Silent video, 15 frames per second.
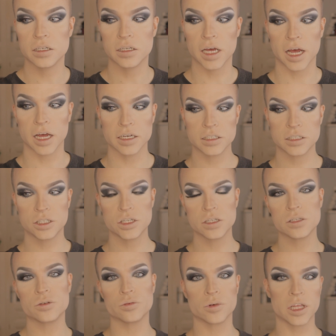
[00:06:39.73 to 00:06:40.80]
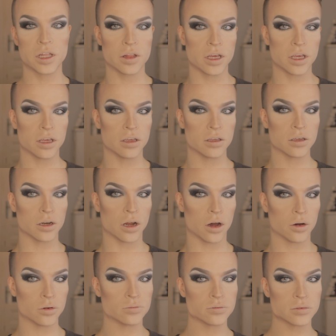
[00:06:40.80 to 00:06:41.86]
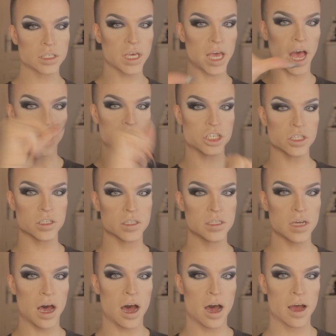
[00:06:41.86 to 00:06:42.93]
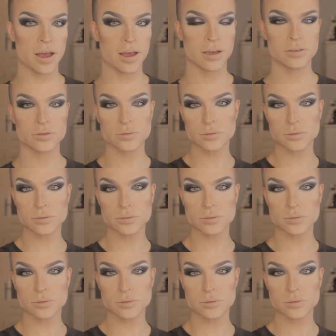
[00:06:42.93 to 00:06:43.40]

that just really, you know, catches the eye